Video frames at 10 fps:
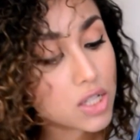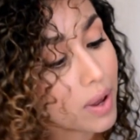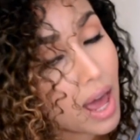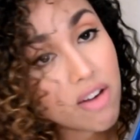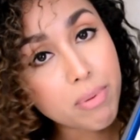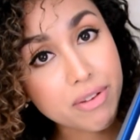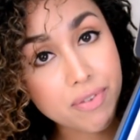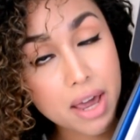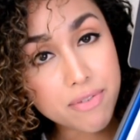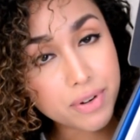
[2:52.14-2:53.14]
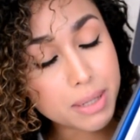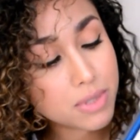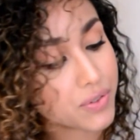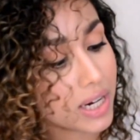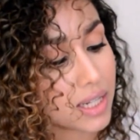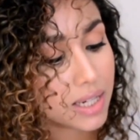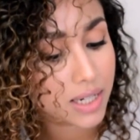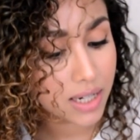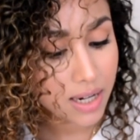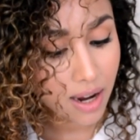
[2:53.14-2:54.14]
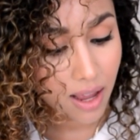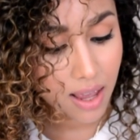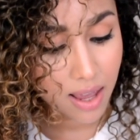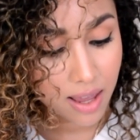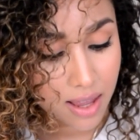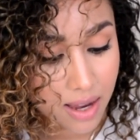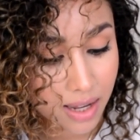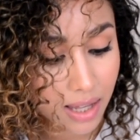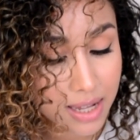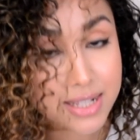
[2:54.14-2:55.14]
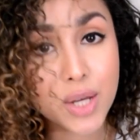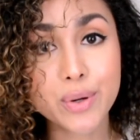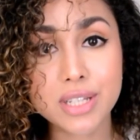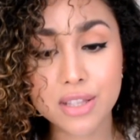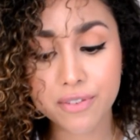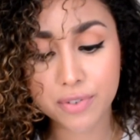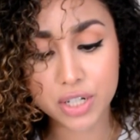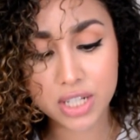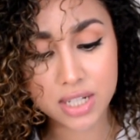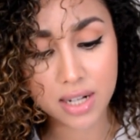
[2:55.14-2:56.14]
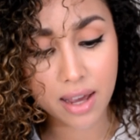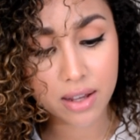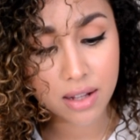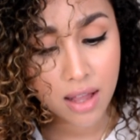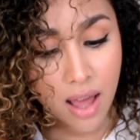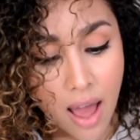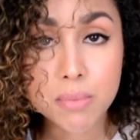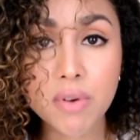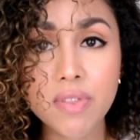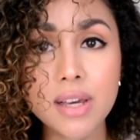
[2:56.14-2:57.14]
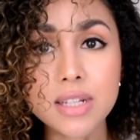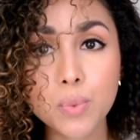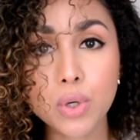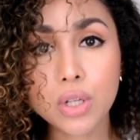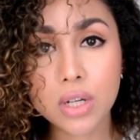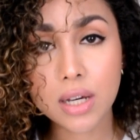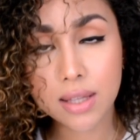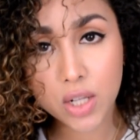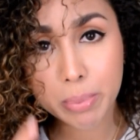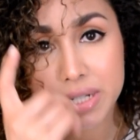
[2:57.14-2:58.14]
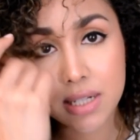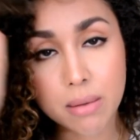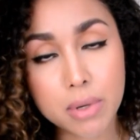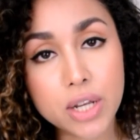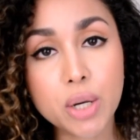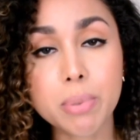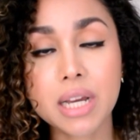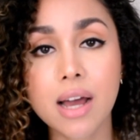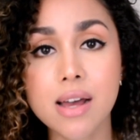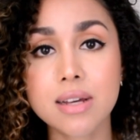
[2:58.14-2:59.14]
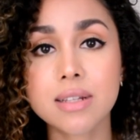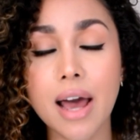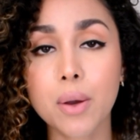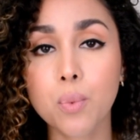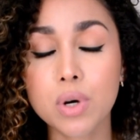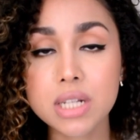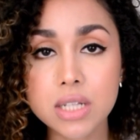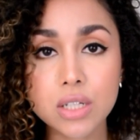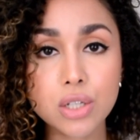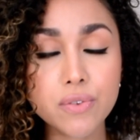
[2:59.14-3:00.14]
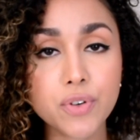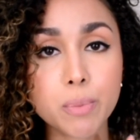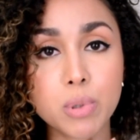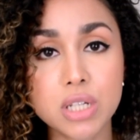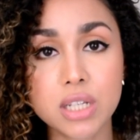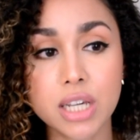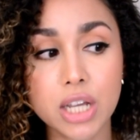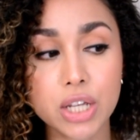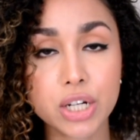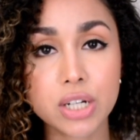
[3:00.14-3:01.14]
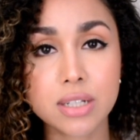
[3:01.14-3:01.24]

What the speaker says: I have my 5 frames right here, and let's go into the first style. Some of these will look a little bit similar because I was looking for a particular